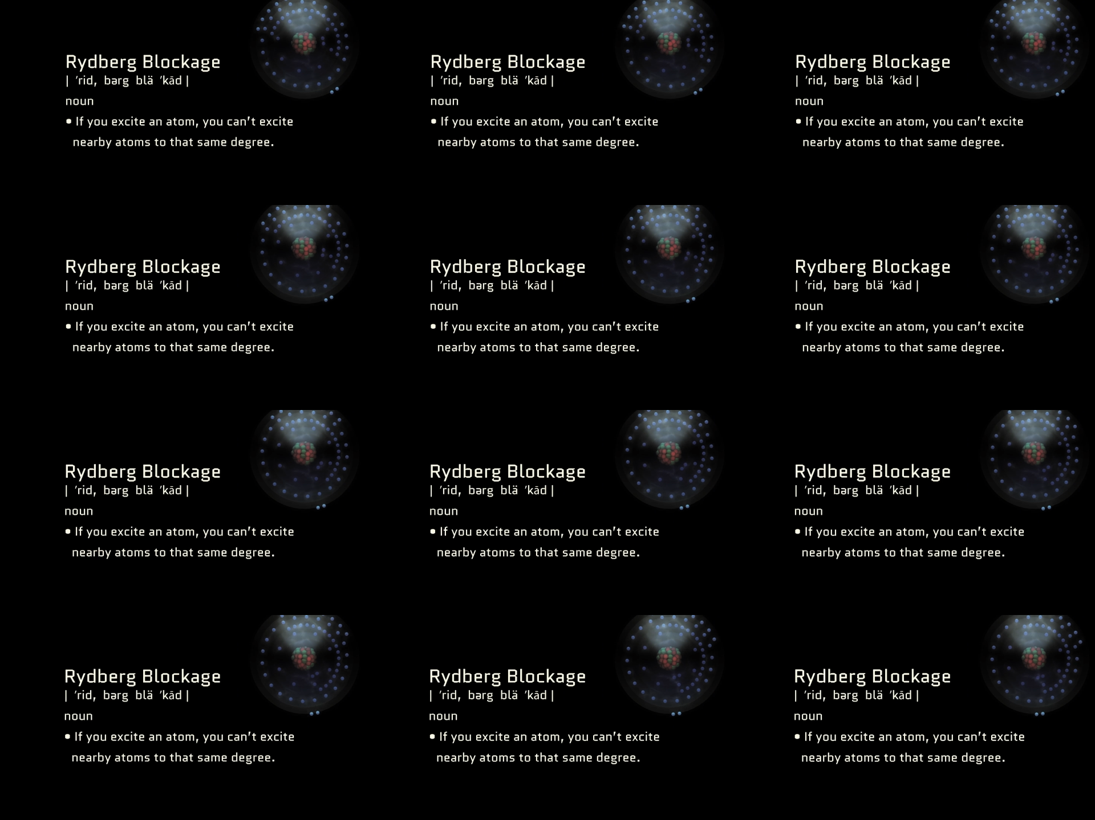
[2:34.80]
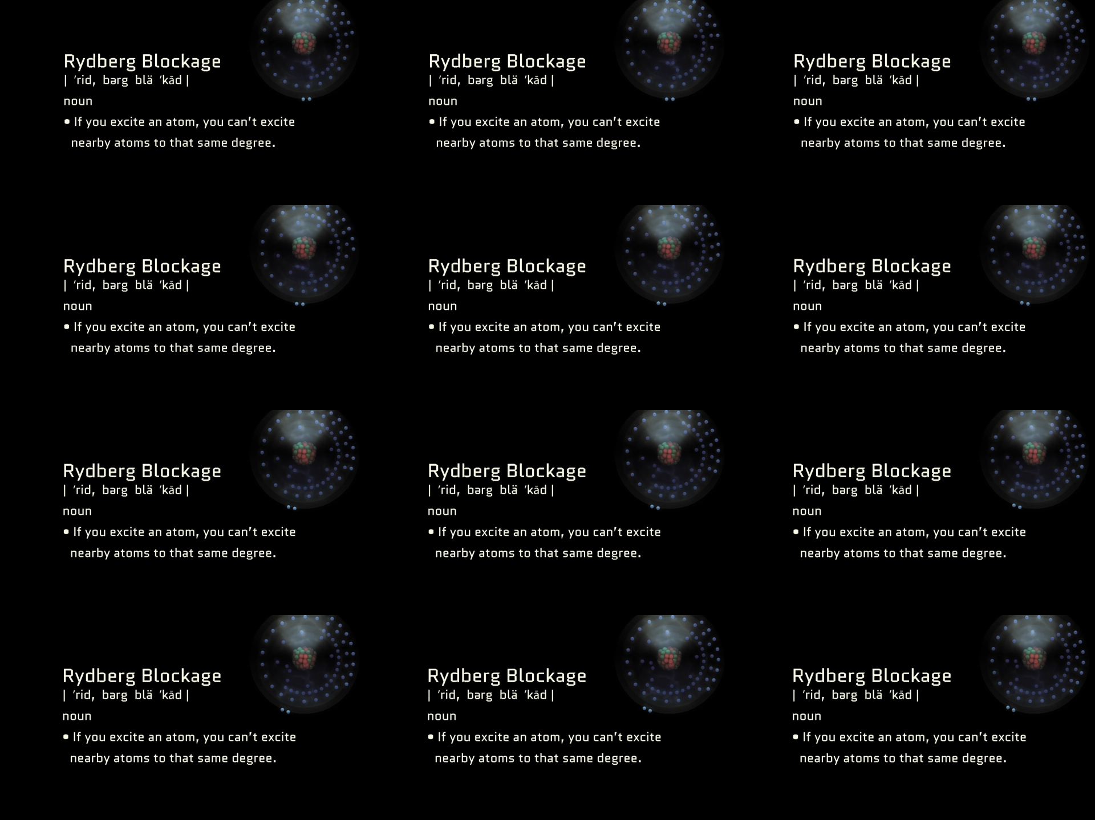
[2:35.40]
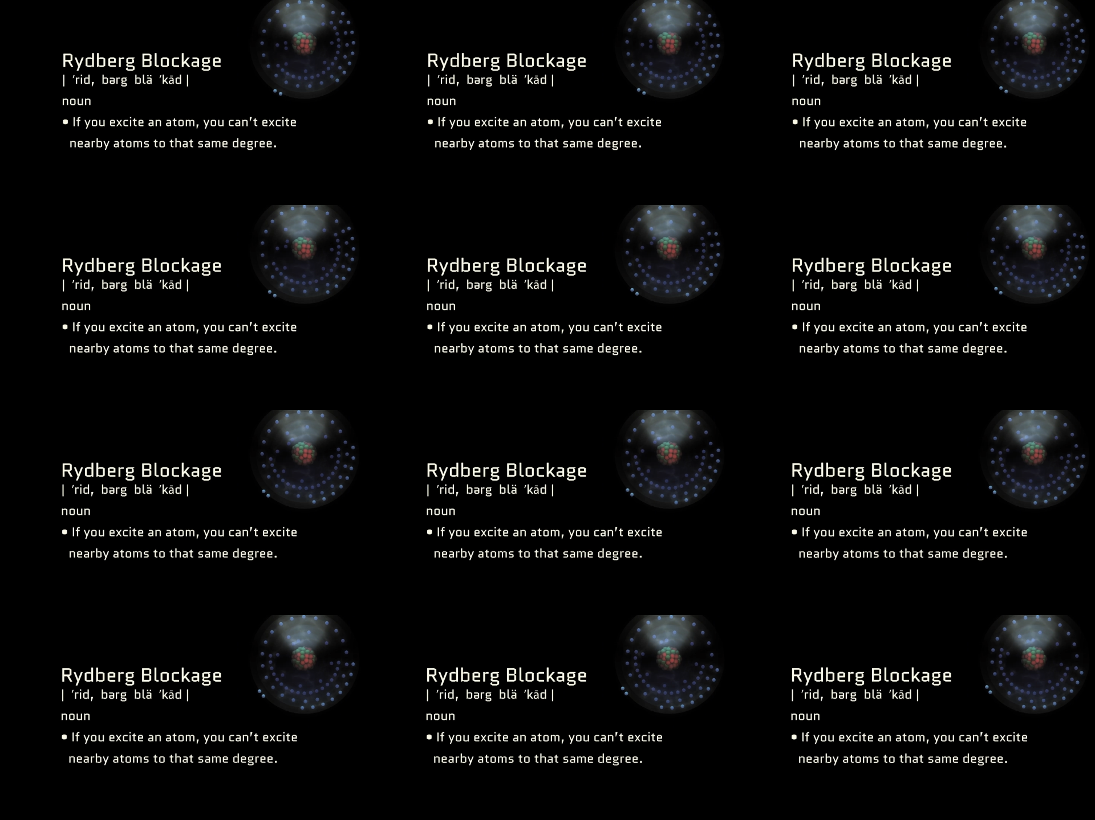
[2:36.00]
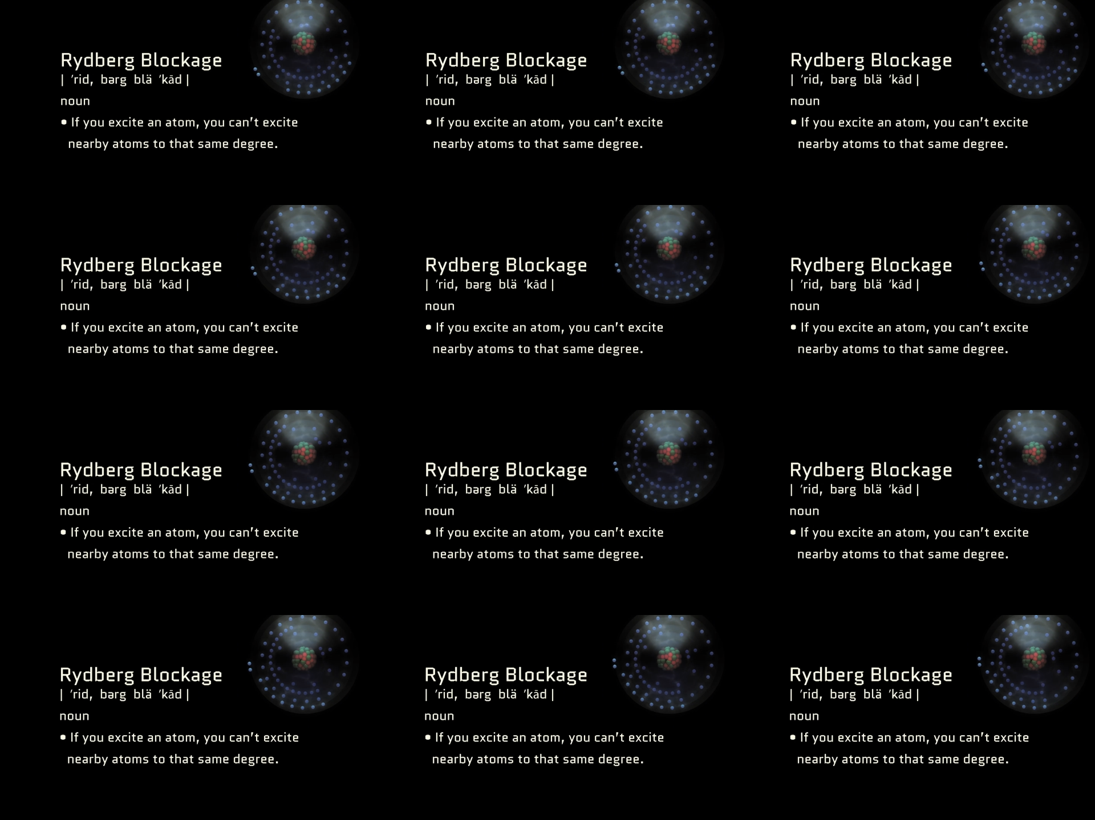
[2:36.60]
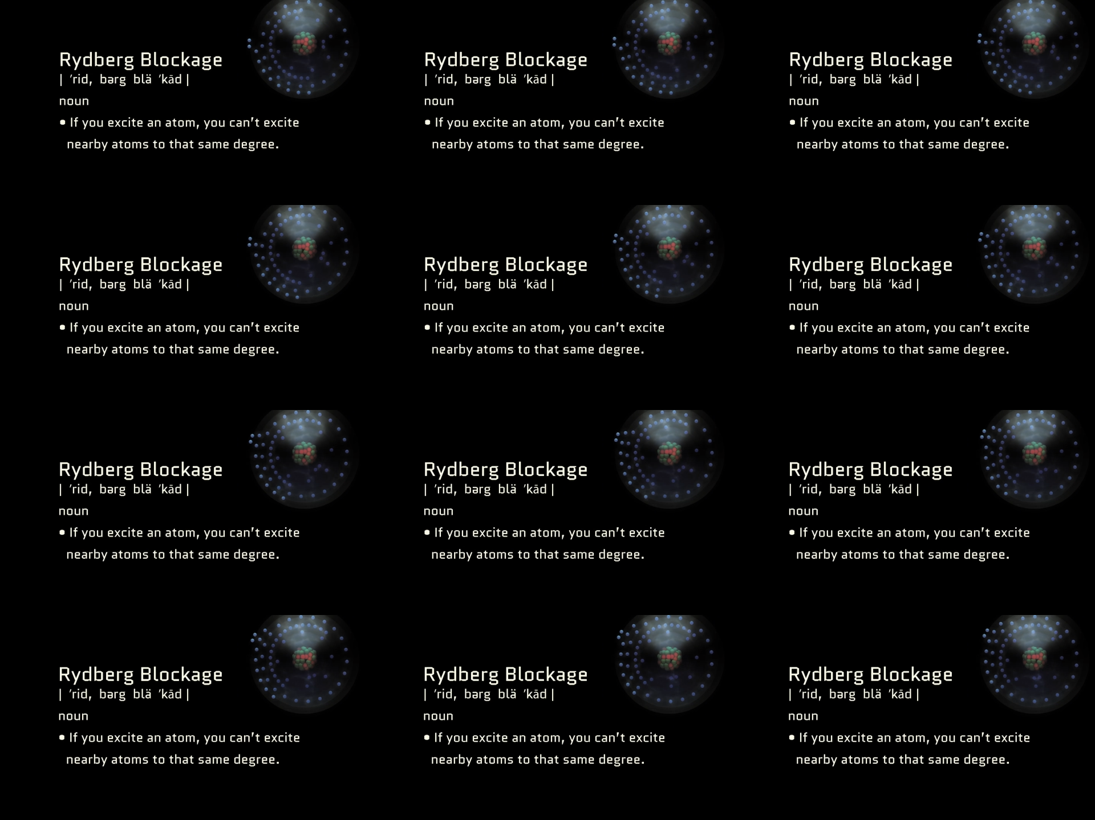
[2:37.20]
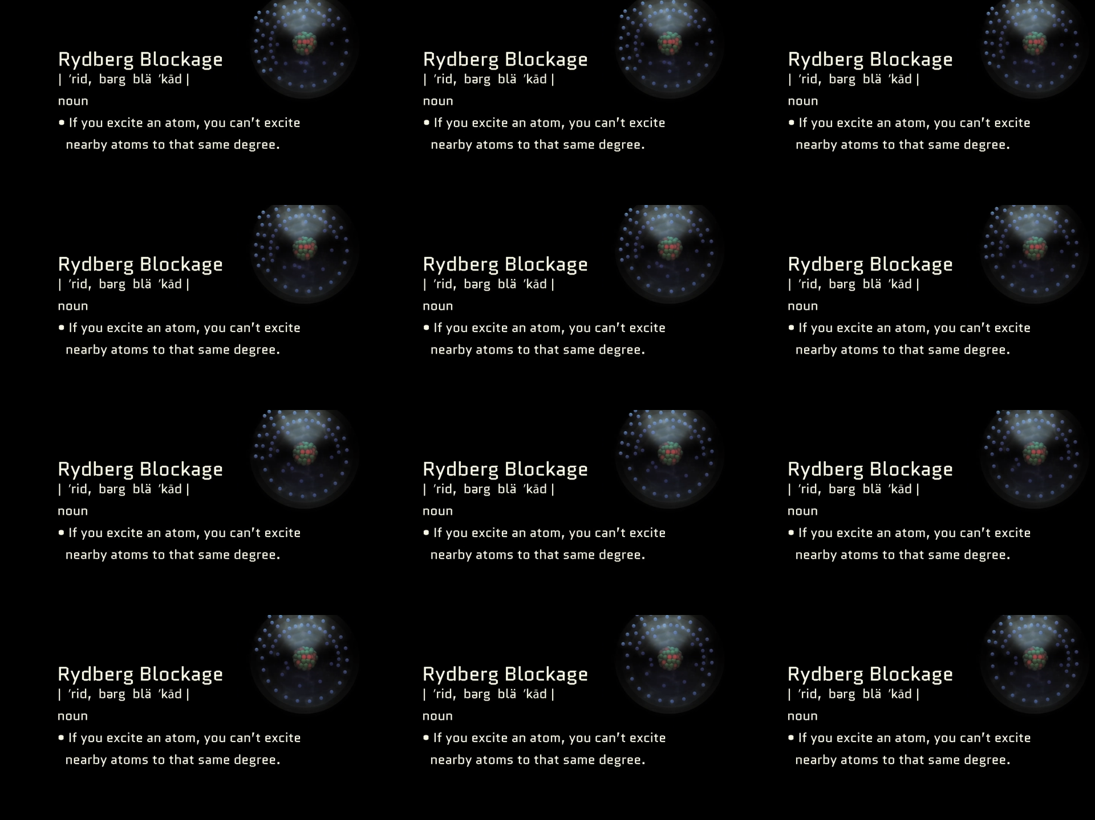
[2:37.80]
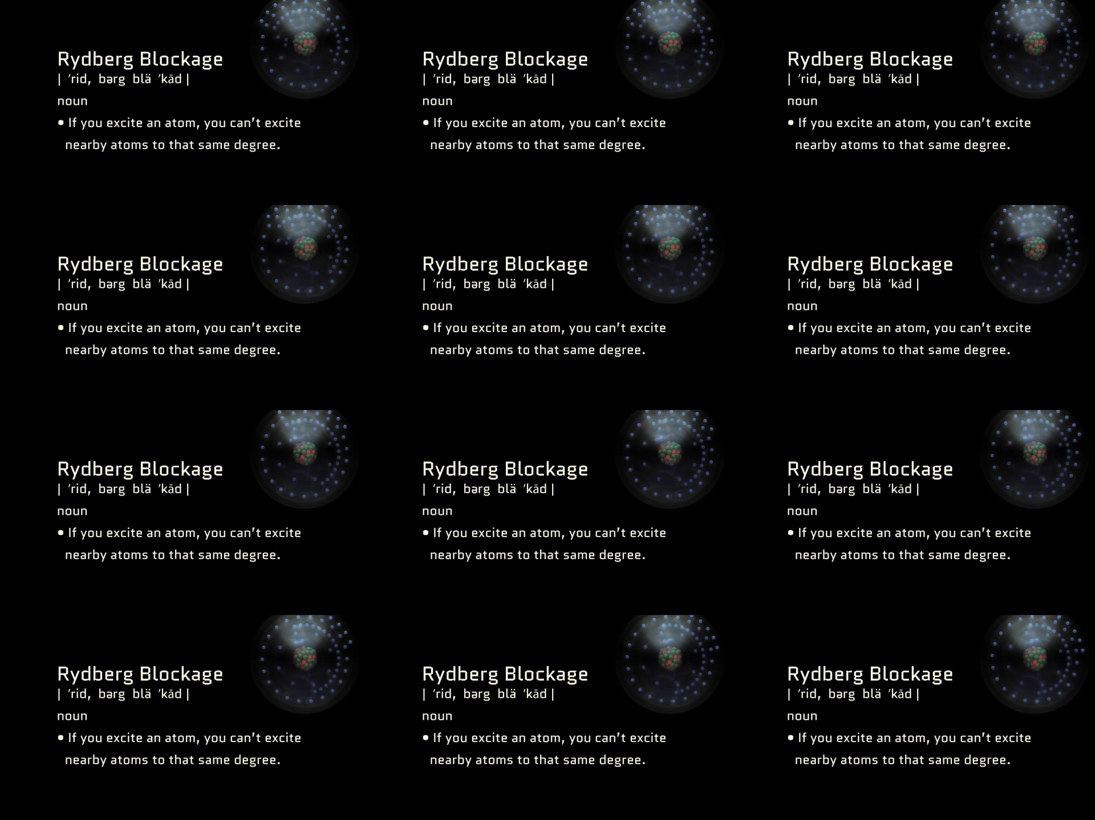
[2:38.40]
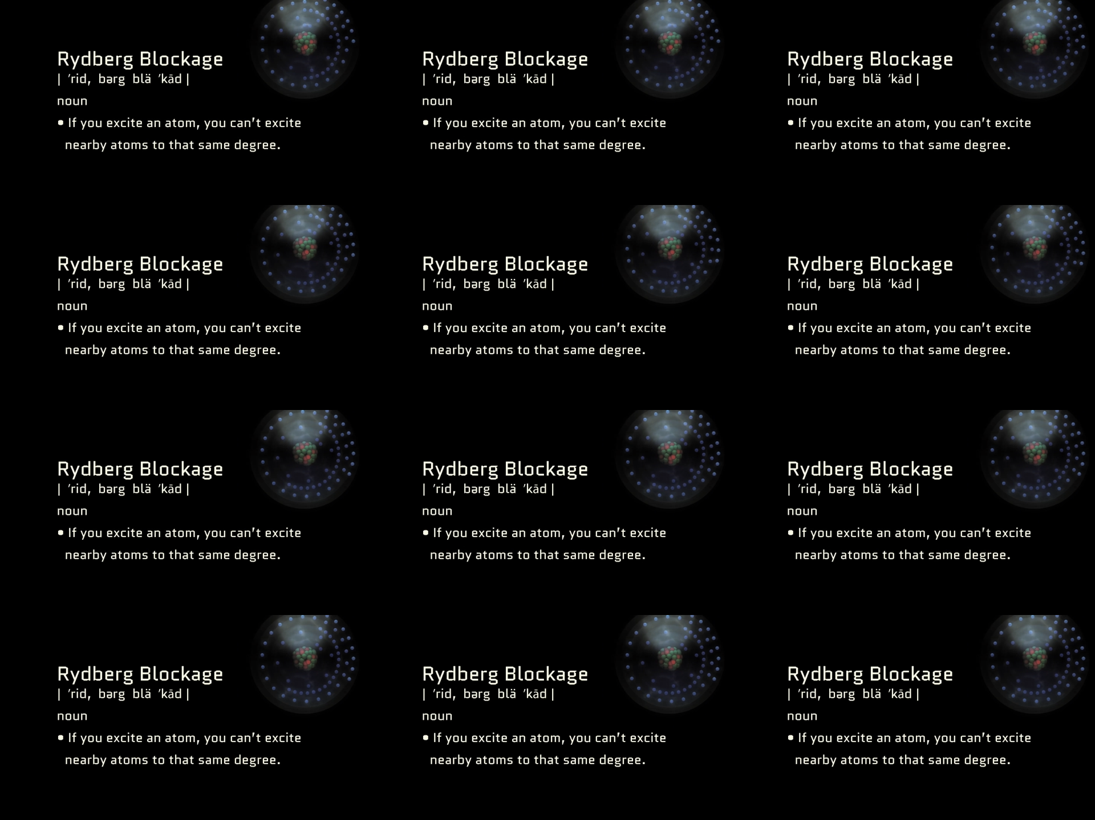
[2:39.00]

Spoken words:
No face is visible, so there are no lips to read.